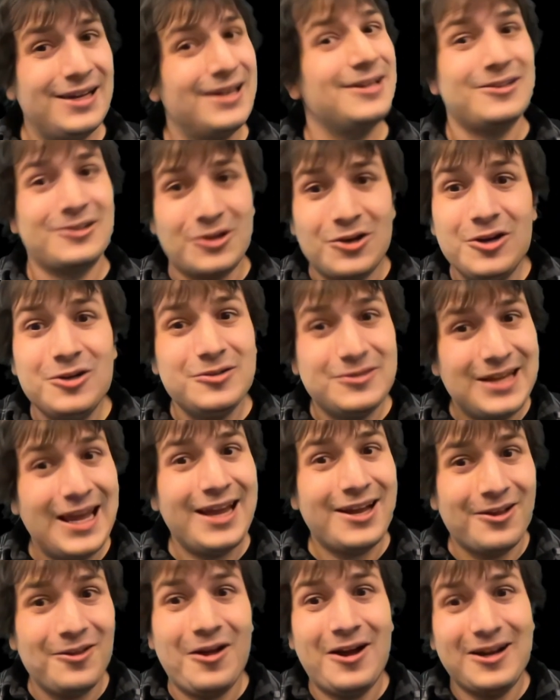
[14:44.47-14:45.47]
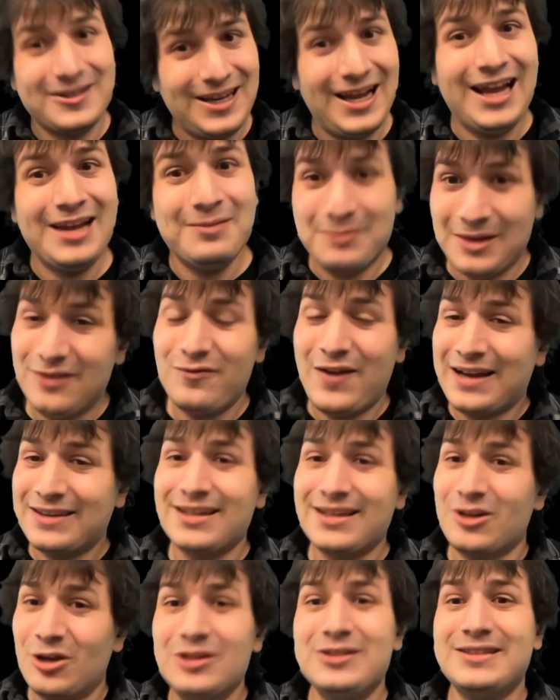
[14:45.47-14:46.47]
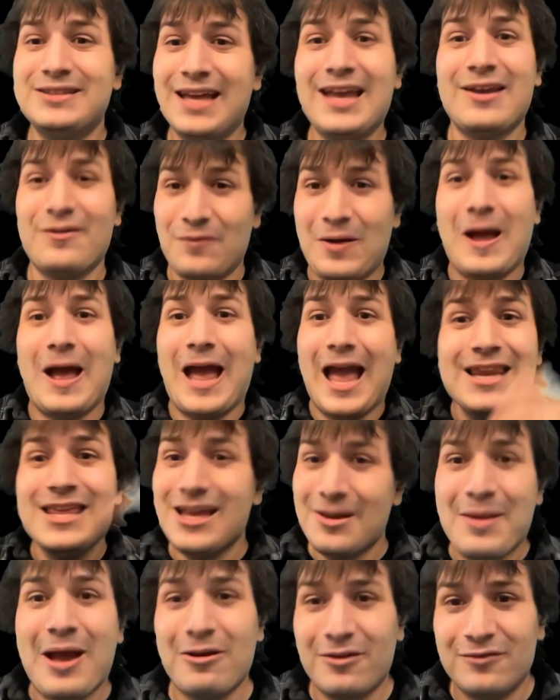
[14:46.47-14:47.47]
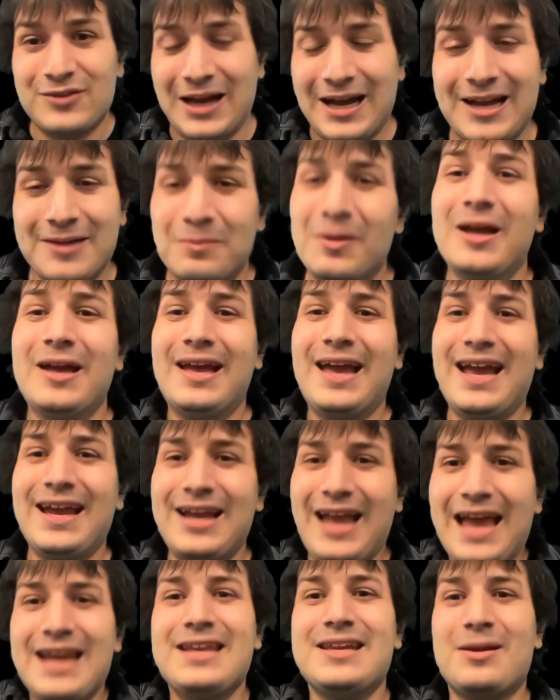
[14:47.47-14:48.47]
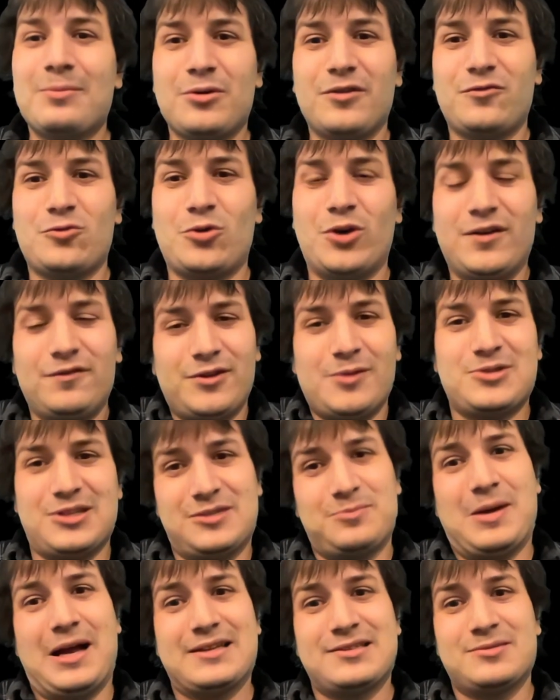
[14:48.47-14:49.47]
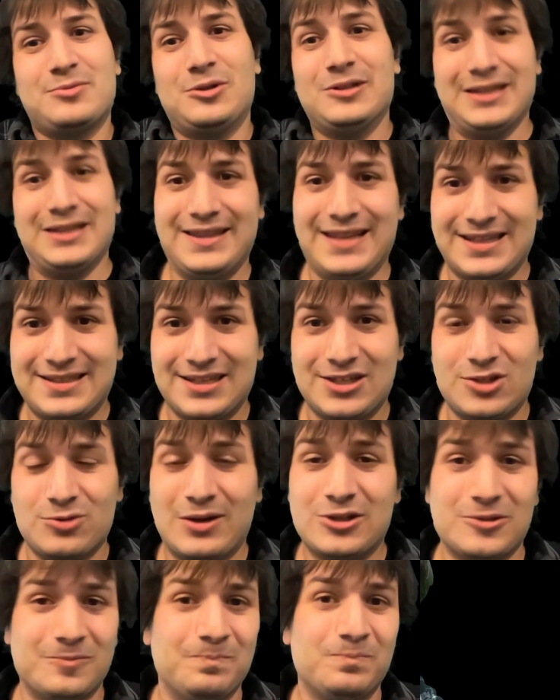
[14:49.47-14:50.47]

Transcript: Could take a long time. In fact, it could take any amount of time. Any number of coin flips is possible in that situation.